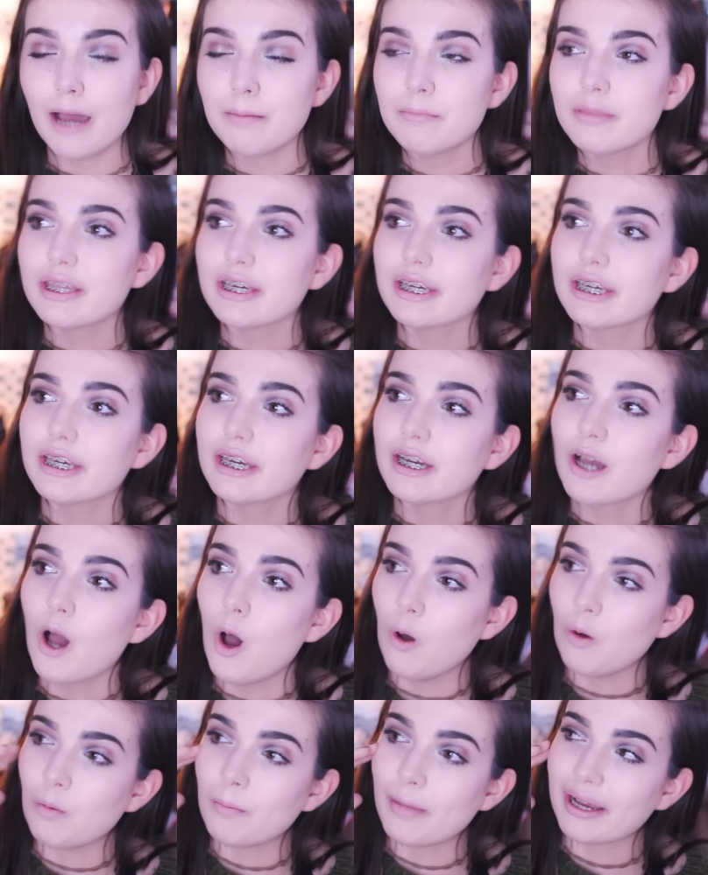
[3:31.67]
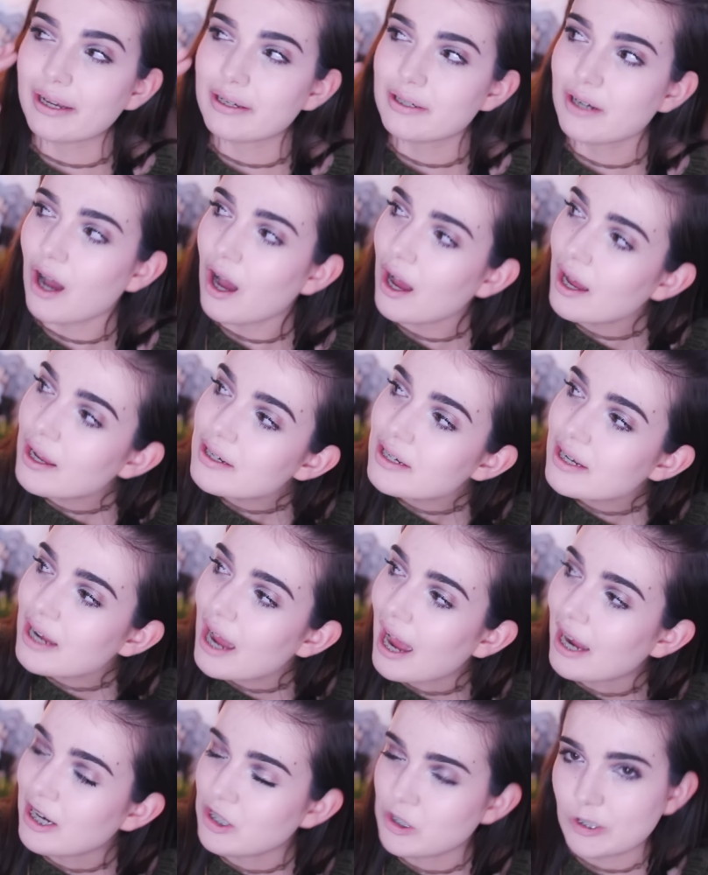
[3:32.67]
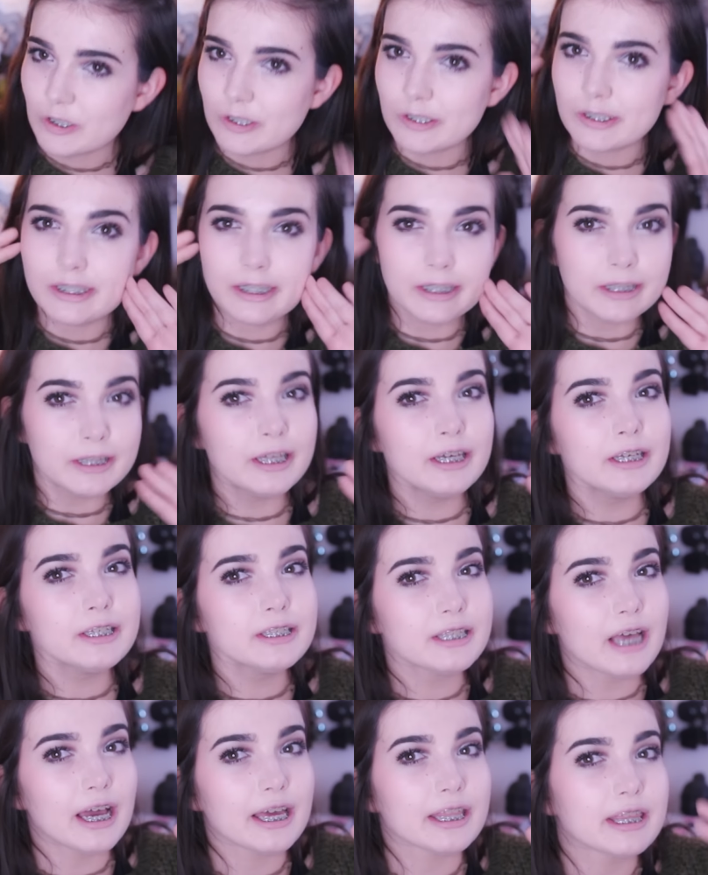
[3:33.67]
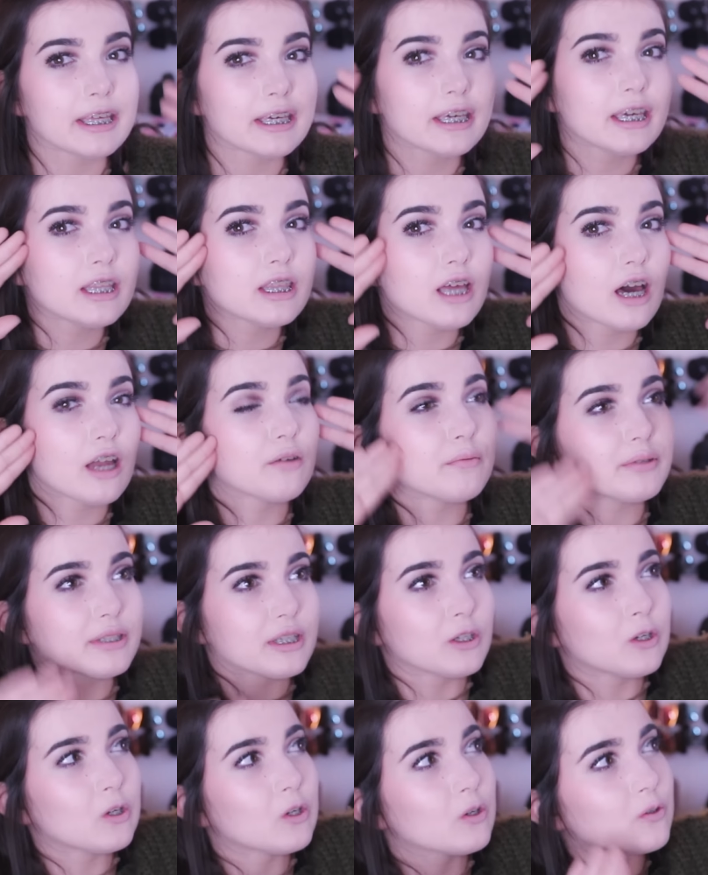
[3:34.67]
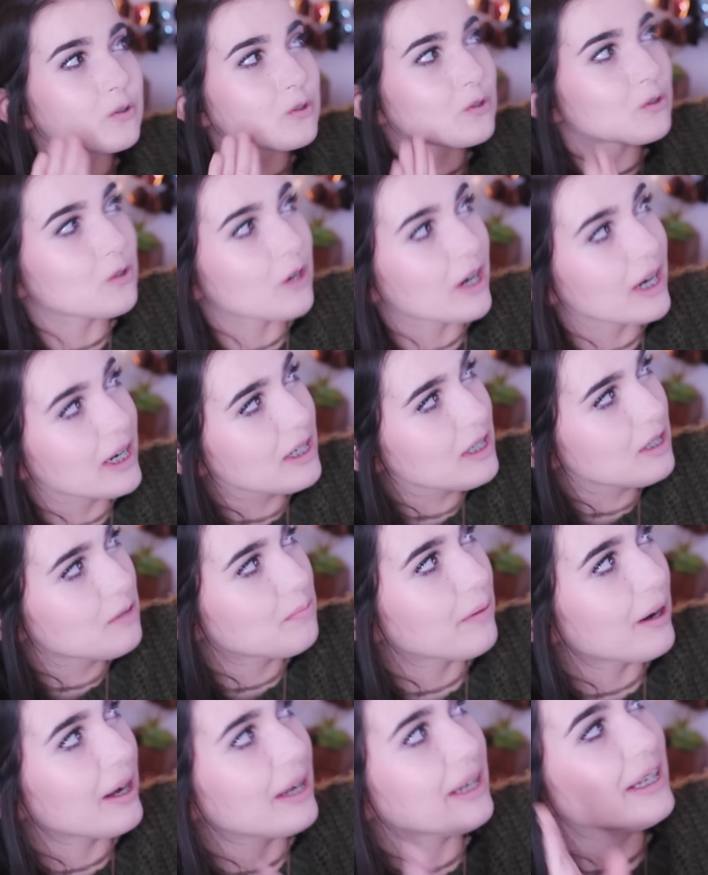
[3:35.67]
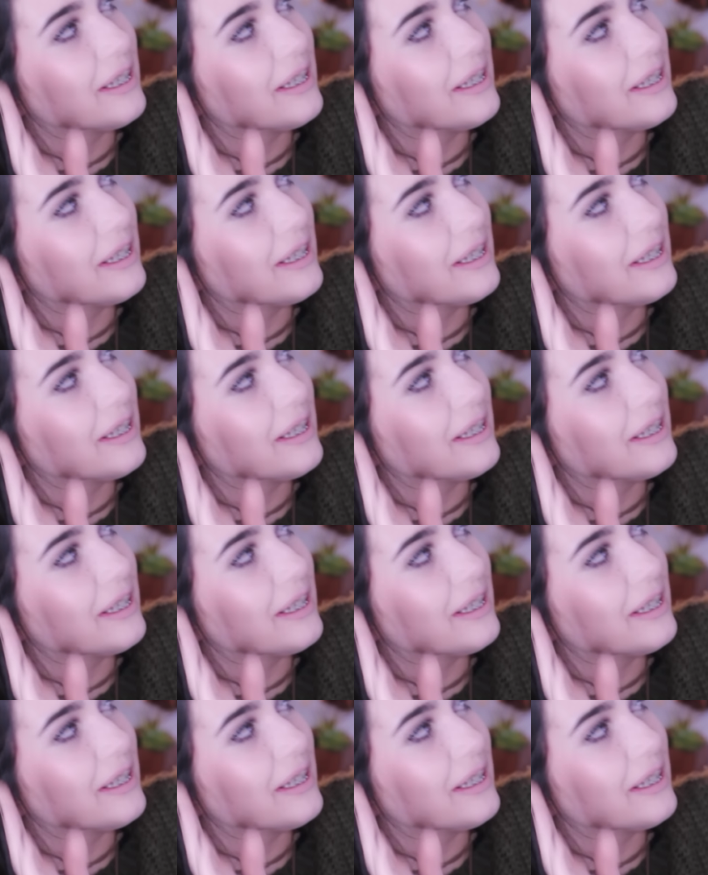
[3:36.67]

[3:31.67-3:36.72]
I'm thinking, oh my god, I just did this. I think he thought it was a little strange, but